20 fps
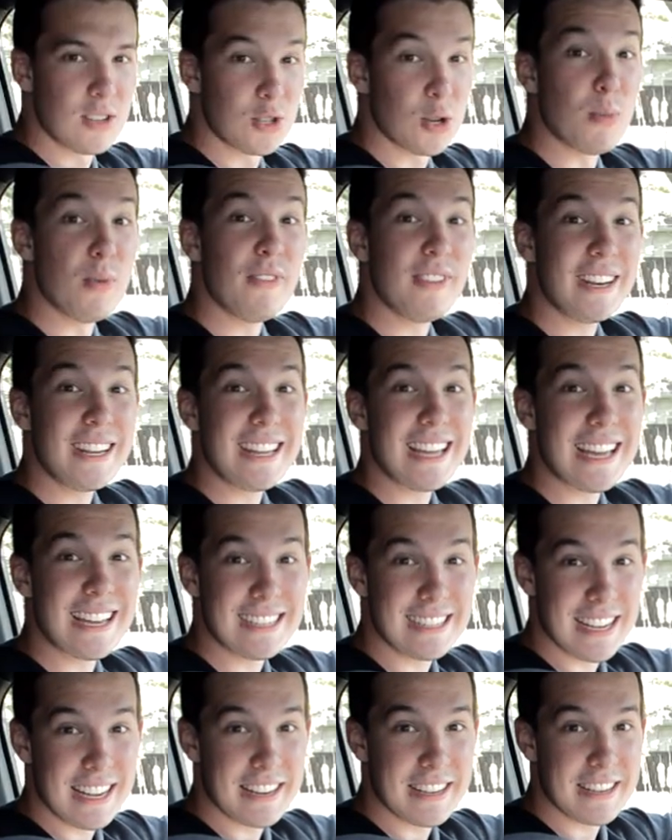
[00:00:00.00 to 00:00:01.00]
So moving to the
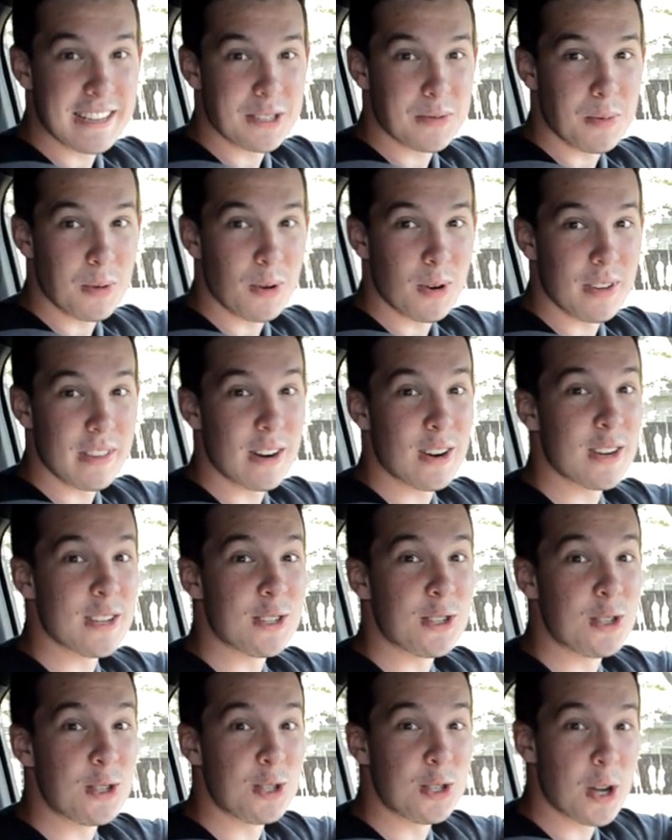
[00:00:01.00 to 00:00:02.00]
inside of the Explorer, there
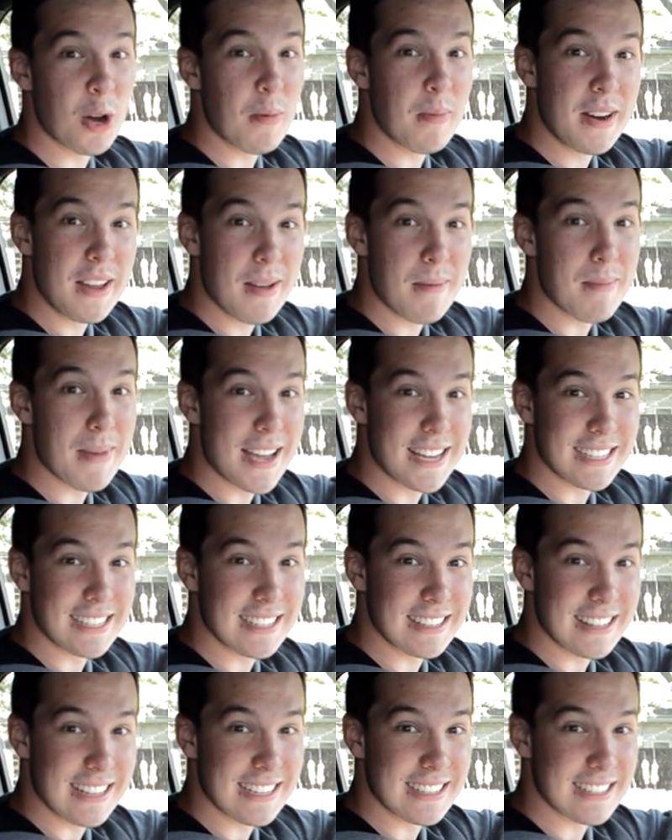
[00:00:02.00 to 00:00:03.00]
is so many
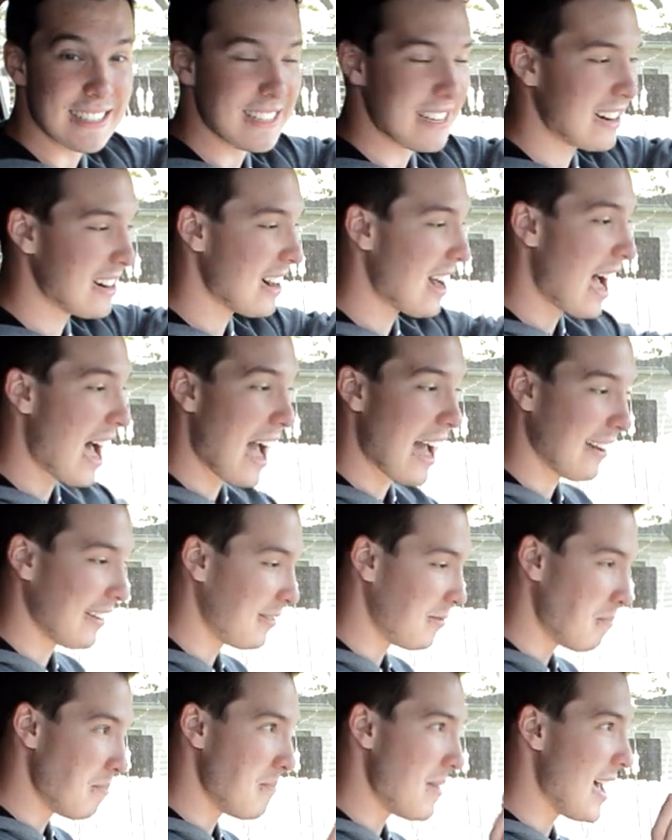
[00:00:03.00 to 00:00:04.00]
amazing things in here. I,
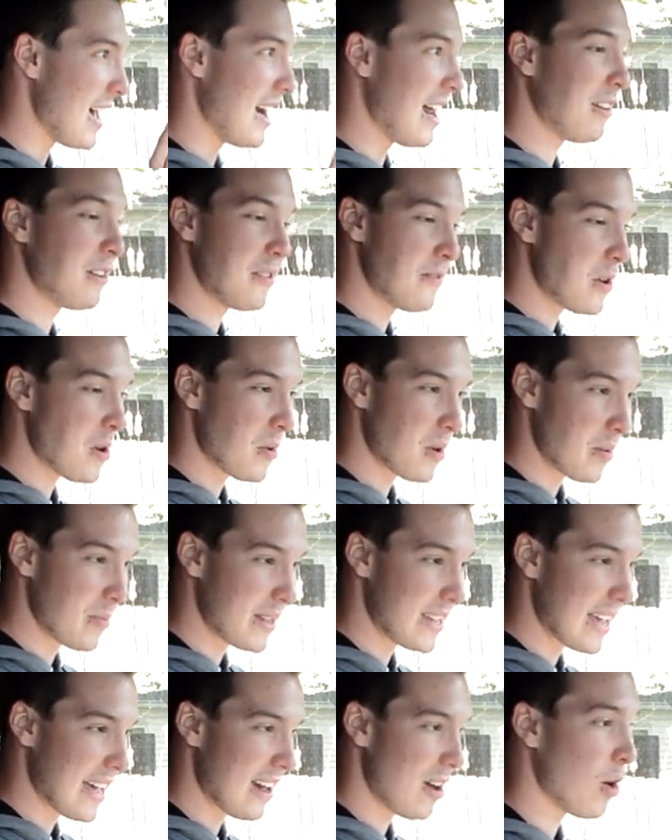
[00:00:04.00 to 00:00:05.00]
man, I don't even know where to
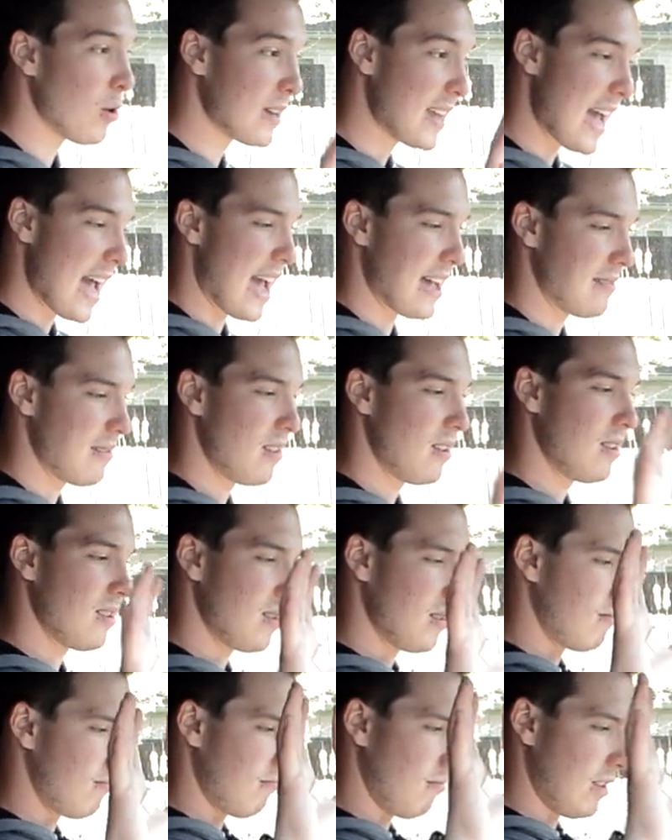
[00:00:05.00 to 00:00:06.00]
begin. Okay,
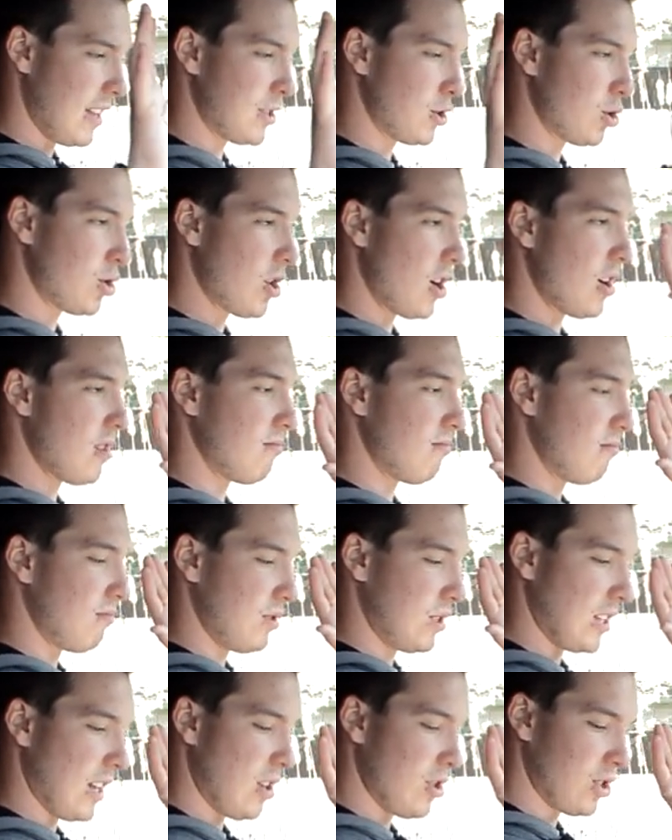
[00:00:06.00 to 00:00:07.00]
let's start
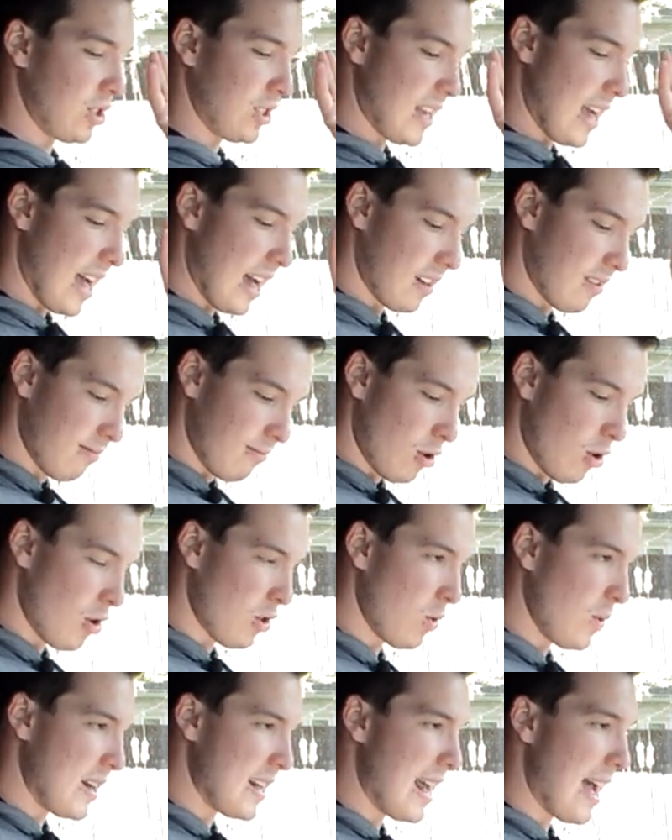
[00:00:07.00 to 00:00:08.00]
center stack all
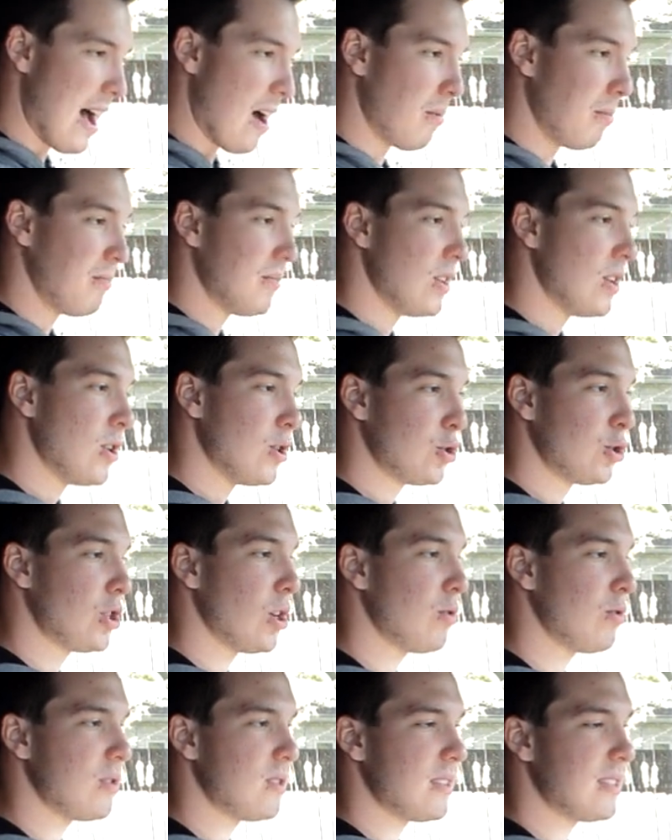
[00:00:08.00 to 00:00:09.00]
the way down.
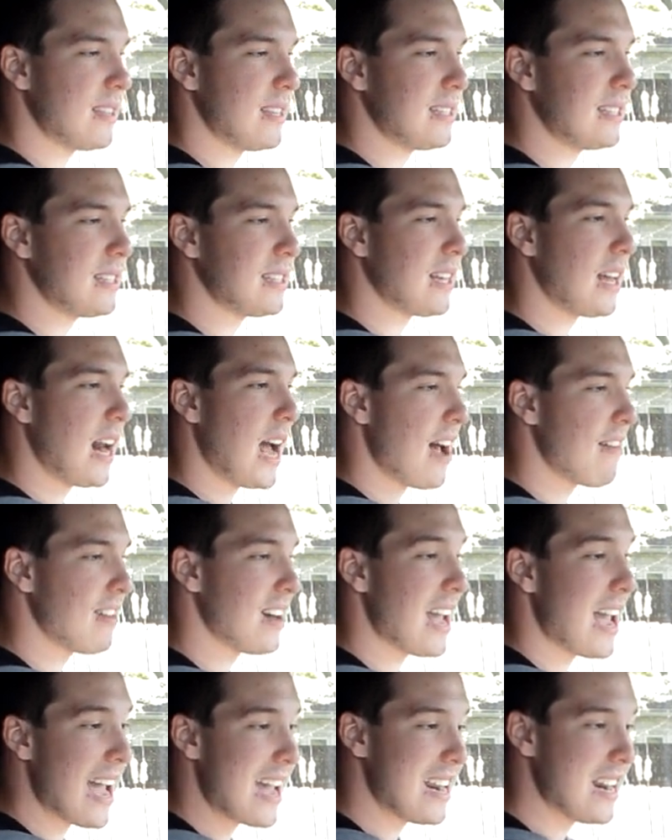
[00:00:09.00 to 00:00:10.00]
So this is gonna have
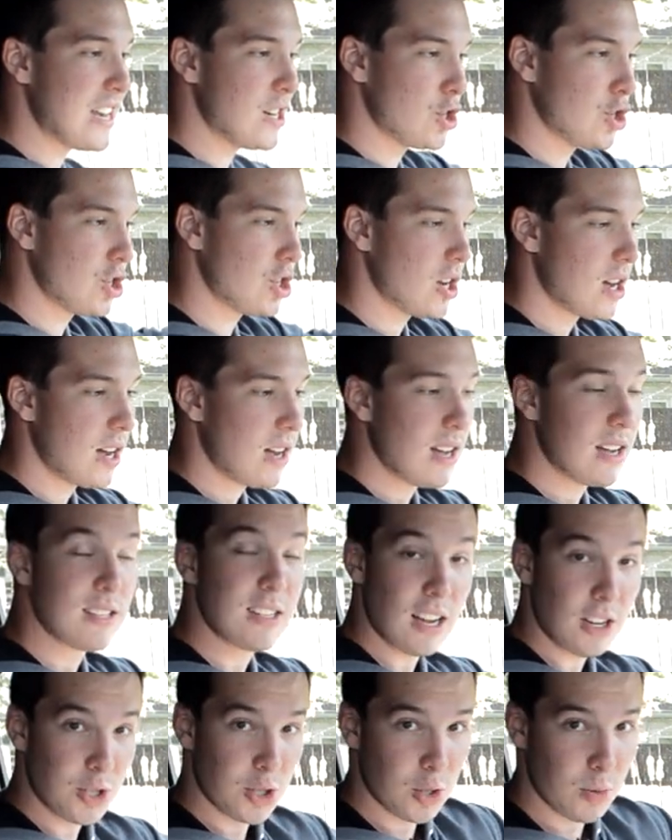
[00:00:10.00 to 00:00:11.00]
an eight inch
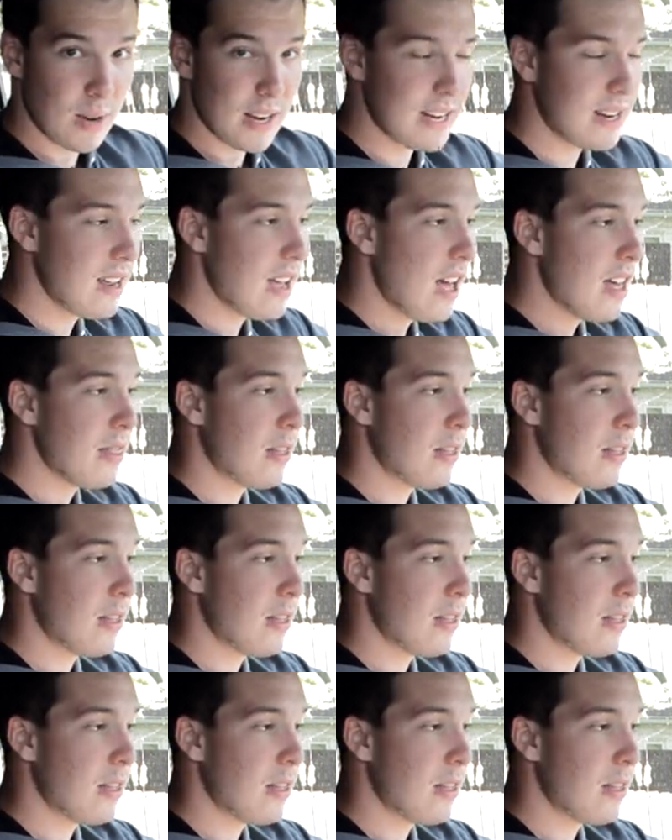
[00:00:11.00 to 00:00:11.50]
touchscreen.